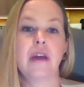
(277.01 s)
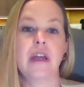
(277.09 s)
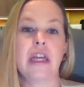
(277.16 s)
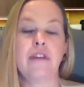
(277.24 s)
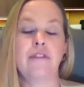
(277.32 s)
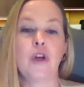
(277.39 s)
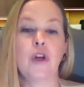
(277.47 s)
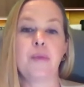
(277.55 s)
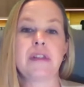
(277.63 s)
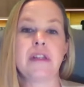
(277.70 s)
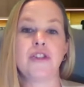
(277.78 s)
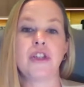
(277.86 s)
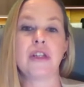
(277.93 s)
If your
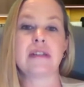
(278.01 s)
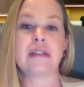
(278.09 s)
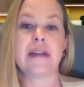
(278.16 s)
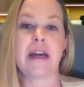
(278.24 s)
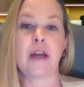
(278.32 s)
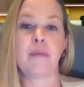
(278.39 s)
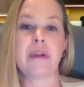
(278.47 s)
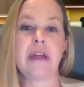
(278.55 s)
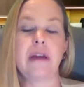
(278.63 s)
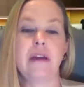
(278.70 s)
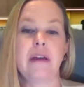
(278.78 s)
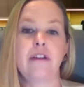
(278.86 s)
petition is timely,